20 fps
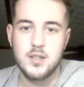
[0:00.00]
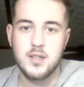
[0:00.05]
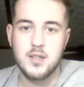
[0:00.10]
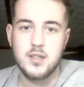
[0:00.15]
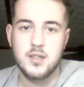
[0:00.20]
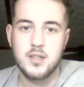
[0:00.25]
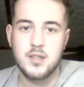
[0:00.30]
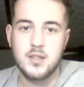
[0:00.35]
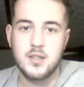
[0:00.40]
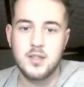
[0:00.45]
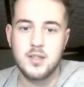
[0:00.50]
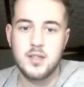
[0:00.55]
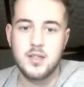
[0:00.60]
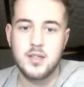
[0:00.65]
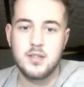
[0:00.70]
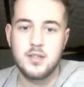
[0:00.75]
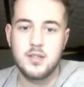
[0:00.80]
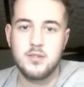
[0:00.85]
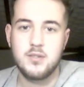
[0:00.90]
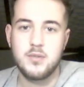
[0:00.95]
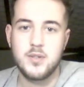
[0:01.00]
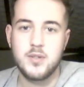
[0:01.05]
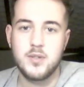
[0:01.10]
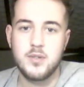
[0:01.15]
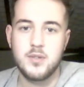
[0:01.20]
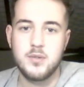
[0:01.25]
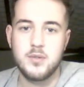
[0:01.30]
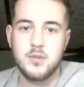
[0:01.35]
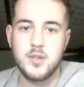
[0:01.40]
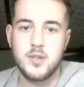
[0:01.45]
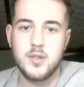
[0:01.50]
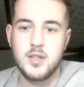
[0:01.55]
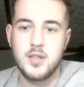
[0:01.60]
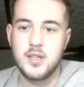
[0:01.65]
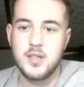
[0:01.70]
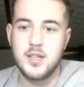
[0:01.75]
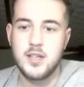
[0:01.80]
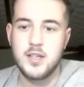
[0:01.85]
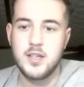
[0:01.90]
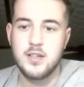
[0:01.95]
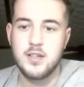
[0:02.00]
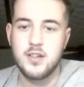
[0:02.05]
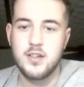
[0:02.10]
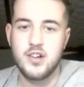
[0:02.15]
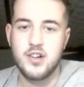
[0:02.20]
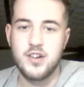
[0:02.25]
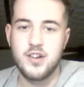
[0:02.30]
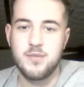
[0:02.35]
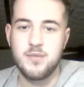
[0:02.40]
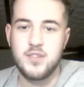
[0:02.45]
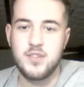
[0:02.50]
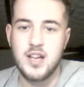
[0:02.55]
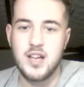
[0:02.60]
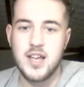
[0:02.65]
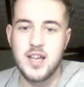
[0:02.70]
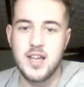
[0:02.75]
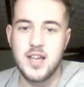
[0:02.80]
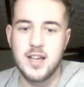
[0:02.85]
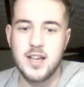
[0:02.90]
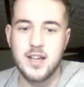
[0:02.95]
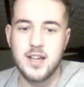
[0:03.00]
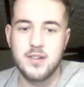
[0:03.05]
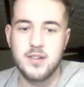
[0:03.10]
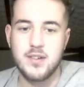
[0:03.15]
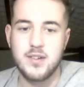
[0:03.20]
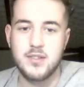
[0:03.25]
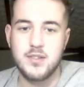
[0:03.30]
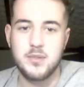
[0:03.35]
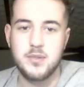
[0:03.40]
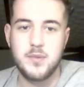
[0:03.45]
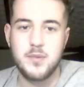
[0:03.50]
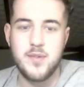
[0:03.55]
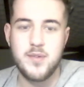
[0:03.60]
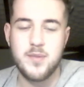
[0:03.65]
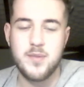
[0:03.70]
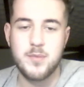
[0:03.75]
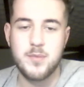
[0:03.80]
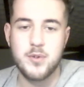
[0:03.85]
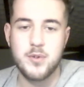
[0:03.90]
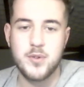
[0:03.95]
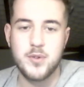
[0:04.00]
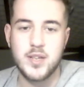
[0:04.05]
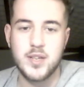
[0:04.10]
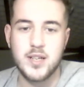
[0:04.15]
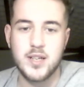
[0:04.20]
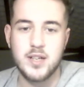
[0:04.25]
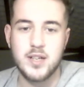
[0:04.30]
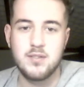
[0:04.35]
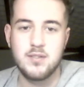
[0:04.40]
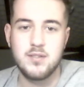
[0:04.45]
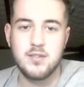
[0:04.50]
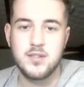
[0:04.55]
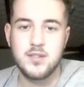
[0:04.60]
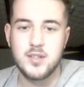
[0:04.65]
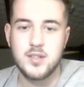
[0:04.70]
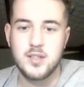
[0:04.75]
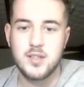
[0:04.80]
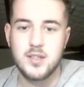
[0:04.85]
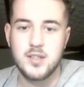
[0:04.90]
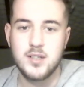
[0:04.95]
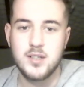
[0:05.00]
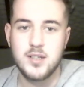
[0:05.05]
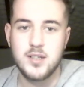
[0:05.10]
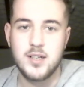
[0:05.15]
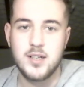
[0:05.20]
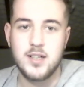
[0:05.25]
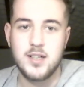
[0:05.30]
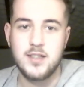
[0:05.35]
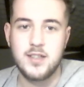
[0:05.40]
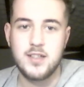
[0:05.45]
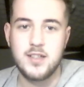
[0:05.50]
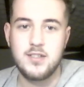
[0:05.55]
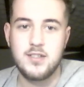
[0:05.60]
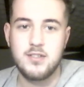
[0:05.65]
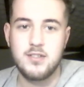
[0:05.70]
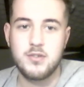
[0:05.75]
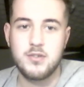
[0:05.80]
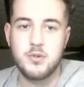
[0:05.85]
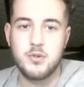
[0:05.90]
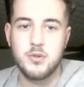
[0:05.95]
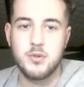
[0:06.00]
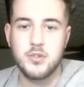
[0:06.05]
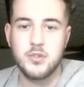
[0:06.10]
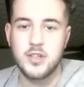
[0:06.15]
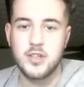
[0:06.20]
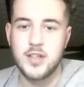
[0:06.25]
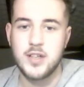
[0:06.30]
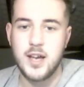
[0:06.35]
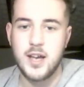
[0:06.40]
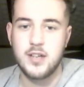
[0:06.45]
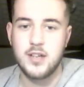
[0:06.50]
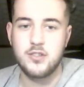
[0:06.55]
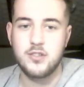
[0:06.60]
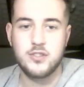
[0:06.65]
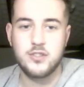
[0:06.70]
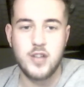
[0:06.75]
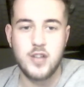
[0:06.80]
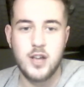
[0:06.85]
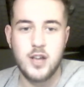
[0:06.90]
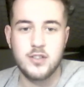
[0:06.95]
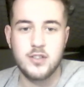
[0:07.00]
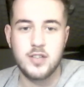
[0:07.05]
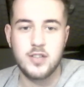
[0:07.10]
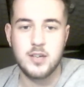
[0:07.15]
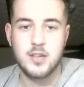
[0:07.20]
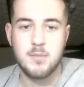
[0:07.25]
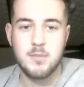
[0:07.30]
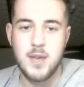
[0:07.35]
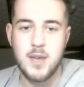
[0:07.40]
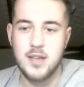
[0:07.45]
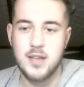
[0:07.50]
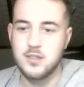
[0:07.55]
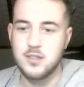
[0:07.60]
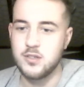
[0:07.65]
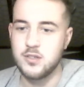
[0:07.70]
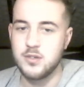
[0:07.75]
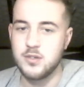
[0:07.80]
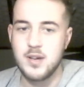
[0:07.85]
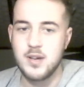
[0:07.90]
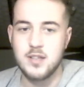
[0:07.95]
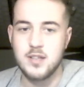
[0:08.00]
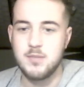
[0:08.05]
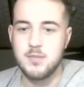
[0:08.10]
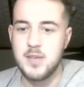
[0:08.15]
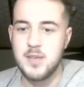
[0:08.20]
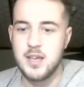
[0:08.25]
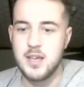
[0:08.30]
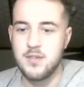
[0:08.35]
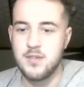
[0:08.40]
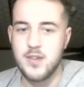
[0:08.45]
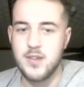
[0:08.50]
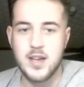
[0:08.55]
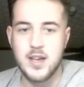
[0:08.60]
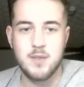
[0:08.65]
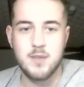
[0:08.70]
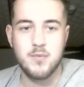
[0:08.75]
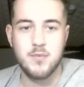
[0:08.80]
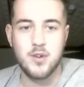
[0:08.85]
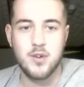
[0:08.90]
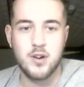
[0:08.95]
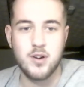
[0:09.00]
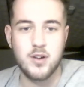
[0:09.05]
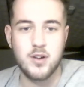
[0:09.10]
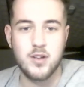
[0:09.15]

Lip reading: And then we go queen there. Oh, I'm flying. I got the rhythm going now. And this is called an Anastasia mate. Correct me if I am wrong.